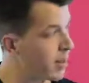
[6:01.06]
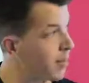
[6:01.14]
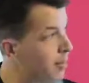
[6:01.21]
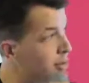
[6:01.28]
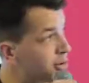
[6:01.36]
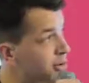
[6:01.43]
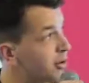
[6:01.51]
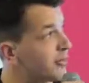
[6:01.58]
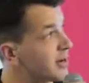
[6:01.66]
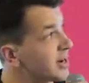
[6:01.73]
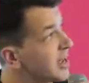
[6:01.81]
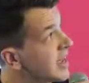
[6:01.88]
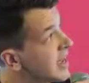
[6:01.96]

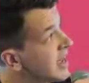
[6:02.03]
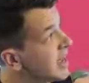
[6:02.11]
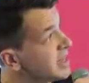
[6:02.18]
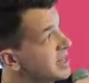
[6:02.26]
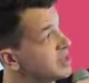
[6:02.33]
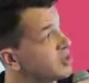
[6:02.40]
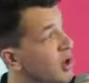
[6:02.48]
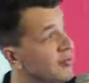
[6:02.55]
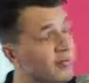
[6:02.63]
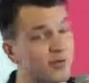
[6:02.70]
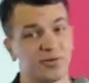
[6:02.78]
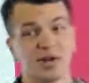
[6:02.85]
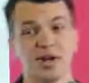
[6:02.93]
Moreover, this graph
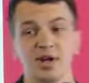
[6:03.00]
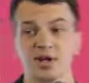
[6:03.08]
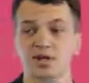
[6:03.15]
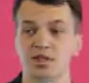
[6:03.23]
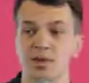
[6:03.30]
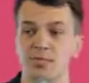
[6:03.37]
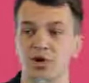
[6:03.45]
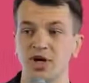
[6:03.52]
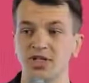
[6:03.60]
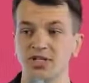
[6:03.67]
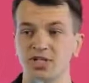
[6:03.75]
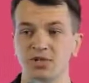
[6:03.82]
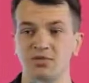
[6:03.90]
over here
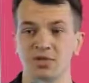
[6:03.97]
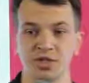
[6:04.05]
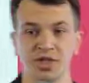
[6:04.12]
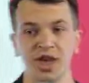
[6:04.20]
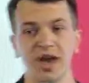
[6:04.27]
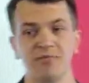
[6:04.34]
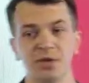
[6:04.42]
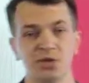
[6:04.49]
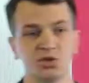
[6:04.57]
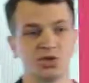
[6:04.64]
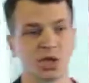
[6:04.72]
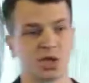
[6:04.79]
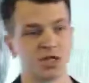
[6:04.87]
summarizes the average
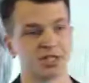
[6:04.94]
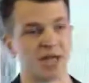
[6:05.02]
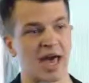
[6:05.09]
results,